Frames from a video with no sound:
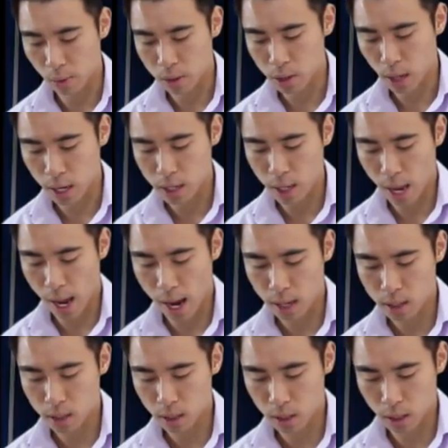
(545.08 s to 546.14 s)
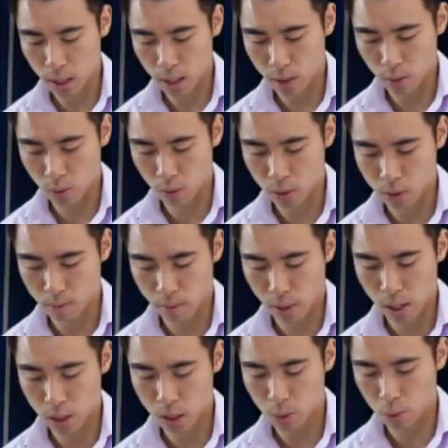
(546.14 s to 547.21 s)
in which case x equals
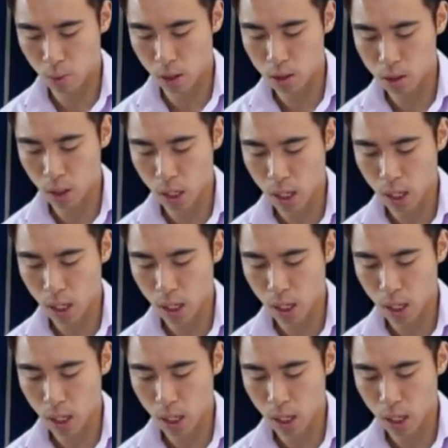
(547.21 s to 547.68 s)
minus 1.